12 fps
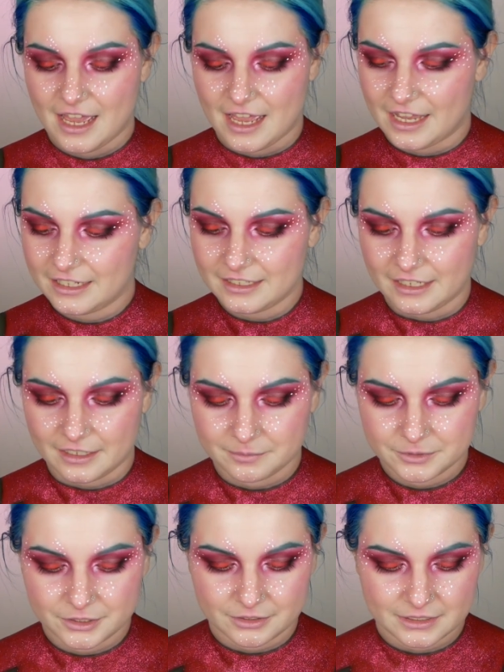And
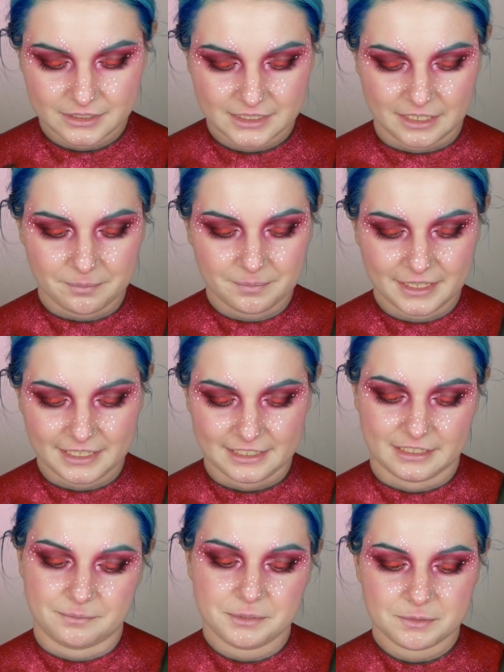I'm gonna shape my
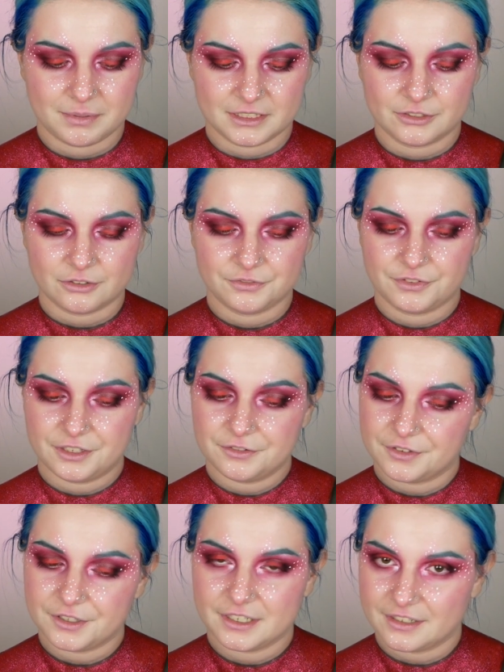lips, but not
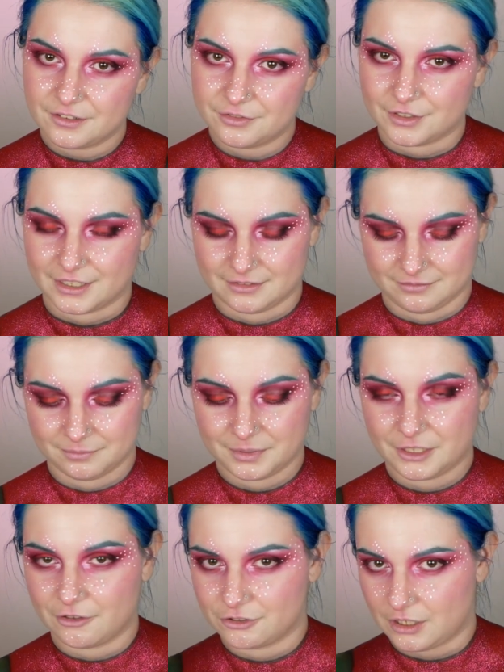very carefully
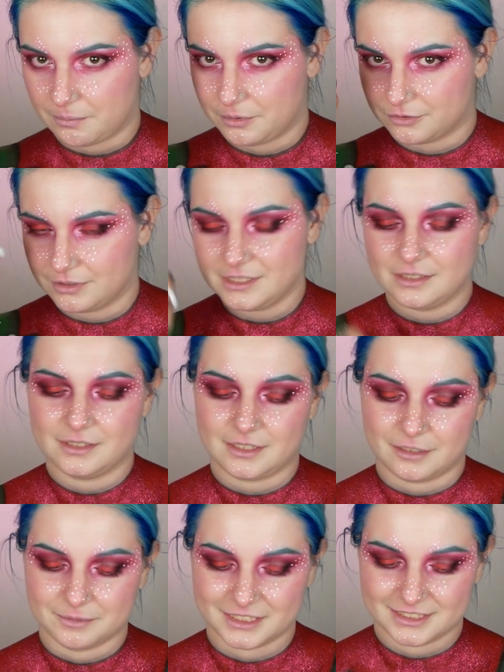because a plot twist is
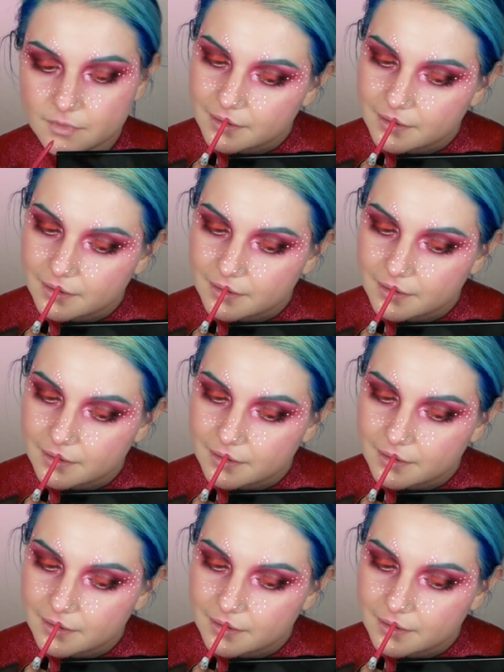coming.